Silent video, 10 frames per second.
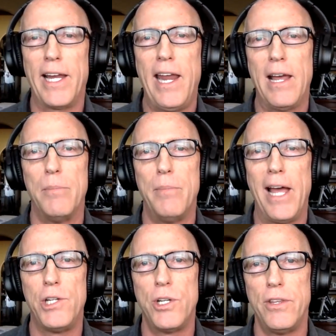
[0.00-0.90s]
I can't
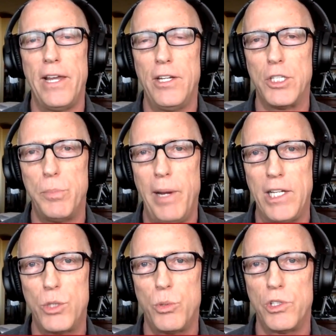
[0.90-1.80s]
imagine that his
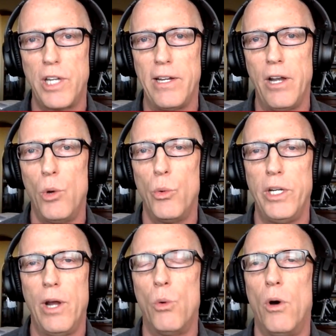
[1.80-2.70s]
base will say, no,
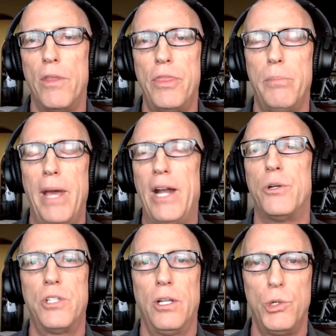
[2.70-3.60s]
we don't want the
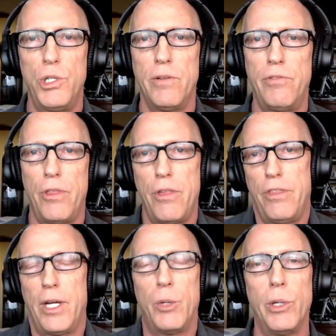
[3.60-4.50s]
better solution for the
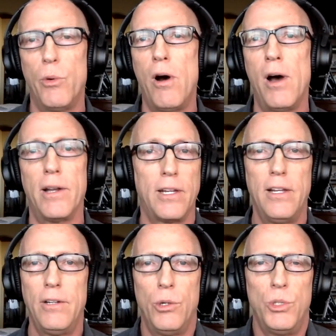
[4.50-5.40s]
thing we want.
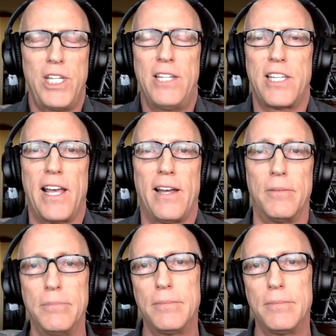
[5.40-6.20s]
Who says that?